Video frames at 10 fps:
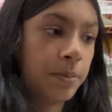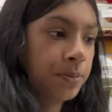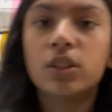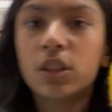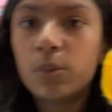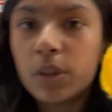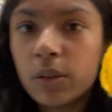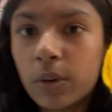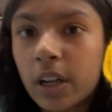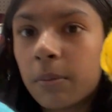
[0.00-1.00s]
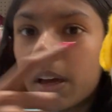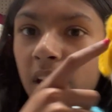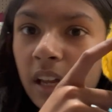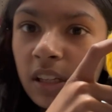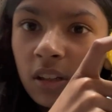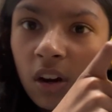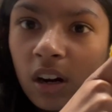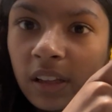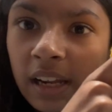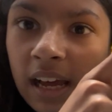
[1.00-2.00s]
Also wouldn't recommend any
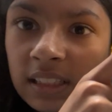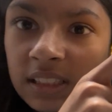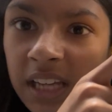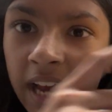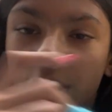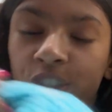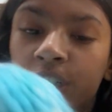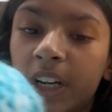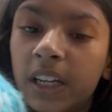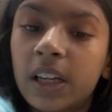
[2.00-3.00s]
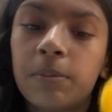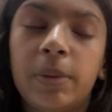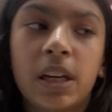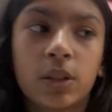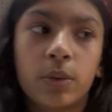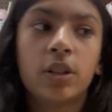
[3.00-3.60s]
yarn that has texture in it, because when you're